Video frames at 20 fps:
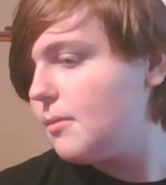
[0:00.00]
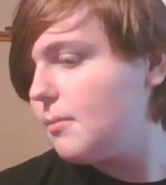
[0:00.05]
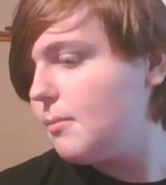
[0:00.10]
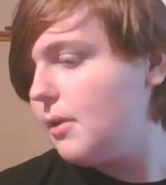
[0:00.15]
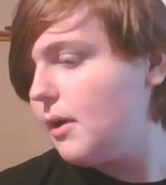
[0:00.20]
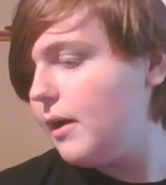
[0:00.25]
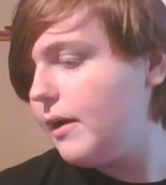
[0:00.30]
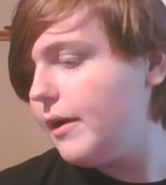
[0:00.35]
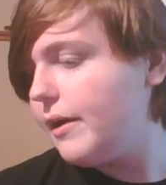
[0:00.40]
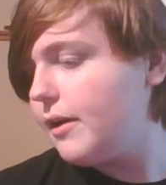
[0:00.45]

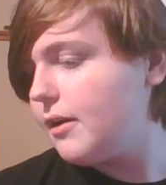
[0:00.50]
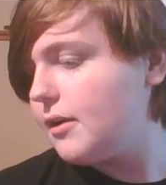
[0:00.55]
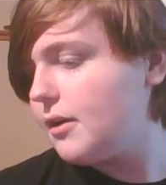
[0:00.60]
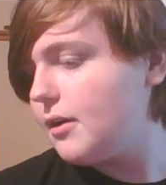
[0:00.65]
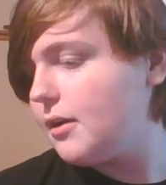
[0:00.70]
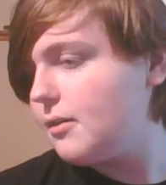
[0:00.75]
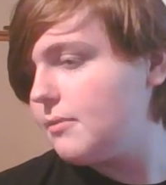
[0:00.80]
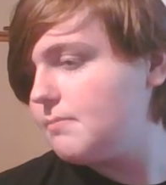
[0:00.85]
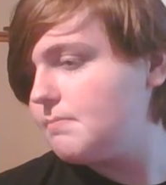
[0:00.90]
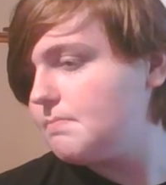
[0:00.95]
But
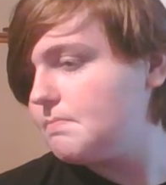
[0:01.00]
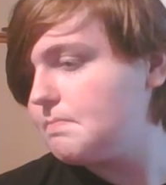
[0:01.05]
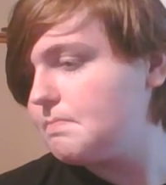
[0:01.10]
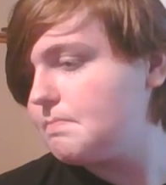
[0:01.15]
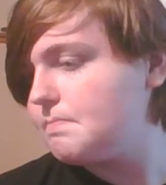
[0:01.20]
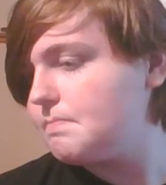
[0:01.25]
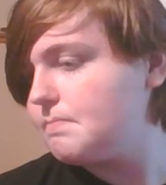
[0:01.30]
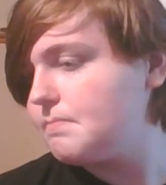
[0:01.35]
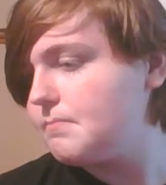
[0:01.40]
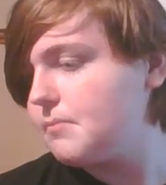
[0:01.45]

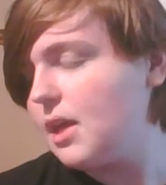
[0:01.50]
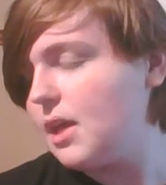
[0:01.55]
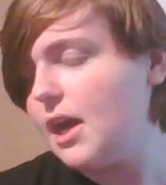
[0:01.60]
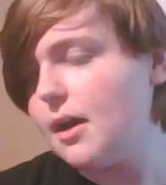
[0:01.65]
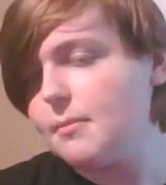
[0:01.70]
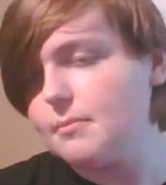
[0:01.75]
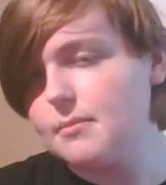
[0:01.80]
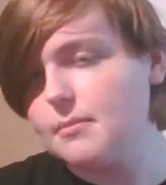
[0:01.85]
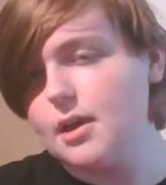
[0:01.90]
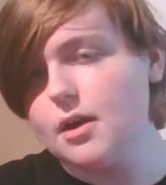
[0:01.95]
yeah,